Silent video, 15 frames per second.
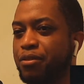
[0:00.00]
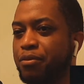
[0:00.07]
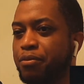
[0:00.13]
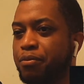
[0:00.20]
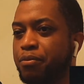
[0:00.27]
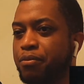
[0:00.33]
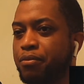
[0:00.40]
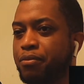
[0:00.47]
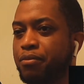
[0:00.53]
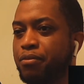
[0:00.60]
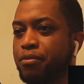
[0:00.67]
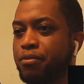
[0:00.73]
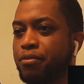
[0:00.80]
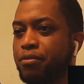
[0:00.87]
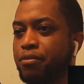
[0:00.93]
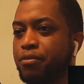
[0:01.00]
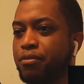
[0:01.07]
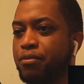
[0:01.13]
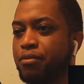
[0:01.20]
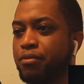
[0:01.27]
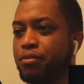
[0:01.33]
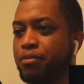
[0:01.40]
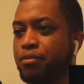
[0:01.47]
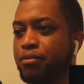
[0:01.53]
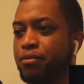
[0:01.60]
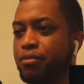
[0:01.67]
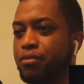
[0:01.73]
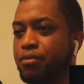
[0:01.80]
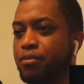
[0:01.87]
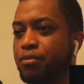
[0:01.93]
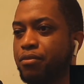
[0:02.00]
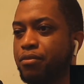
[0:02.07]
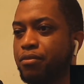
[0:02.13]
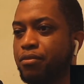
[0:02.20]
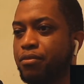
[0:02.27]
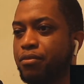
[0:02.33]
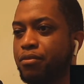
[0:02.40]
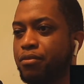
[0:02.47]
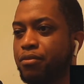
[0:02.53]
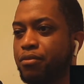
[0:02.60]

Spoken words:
(no one is talking)